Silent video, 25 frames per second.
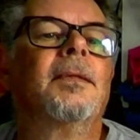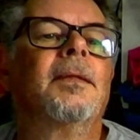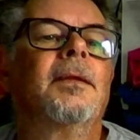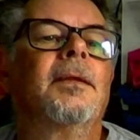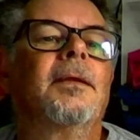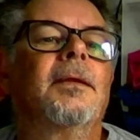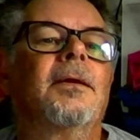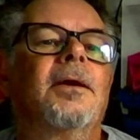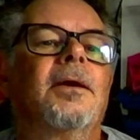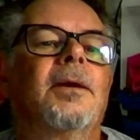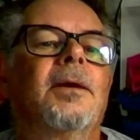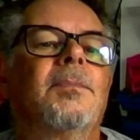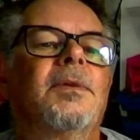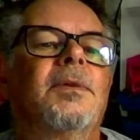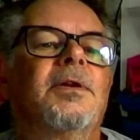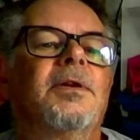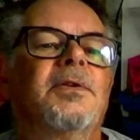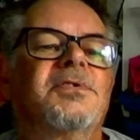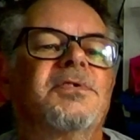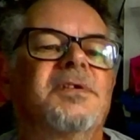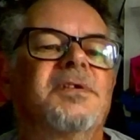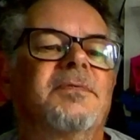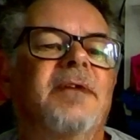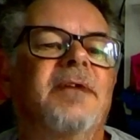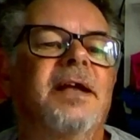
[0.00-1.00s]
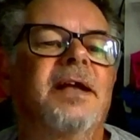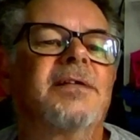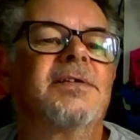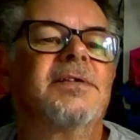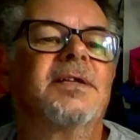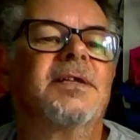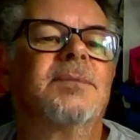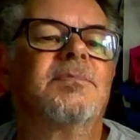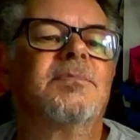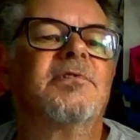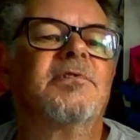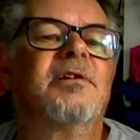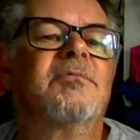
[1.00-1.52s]
lots of candidate
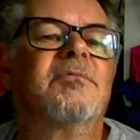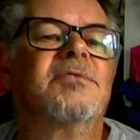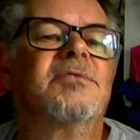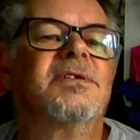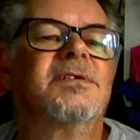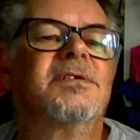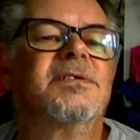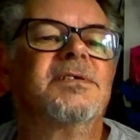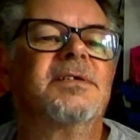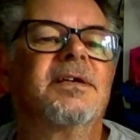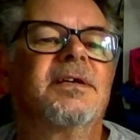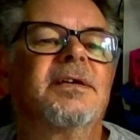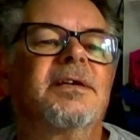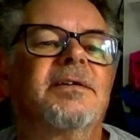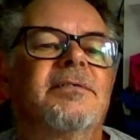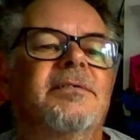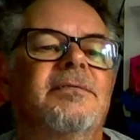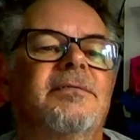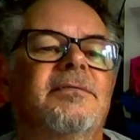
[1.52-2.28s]
parameters there.